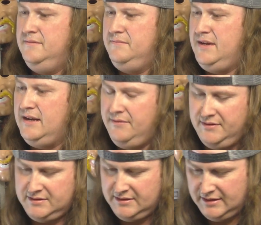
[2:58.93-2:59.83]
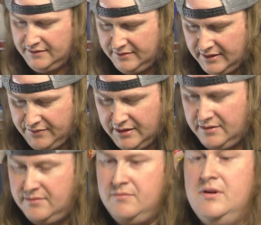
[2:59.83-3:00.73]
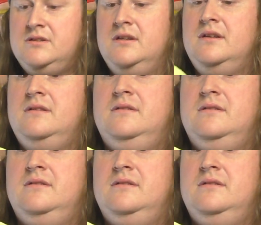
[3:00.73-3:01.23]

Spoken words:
Yeah, I haven't seen. I've got to watch that